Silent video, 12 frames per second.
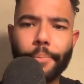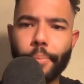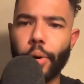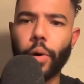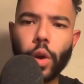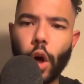
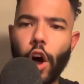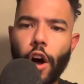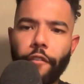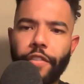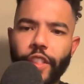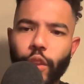pull
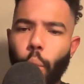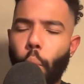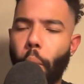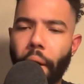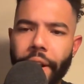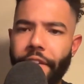off the
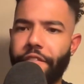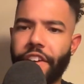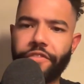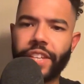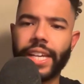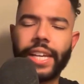
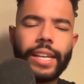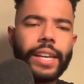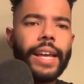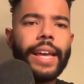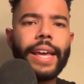2015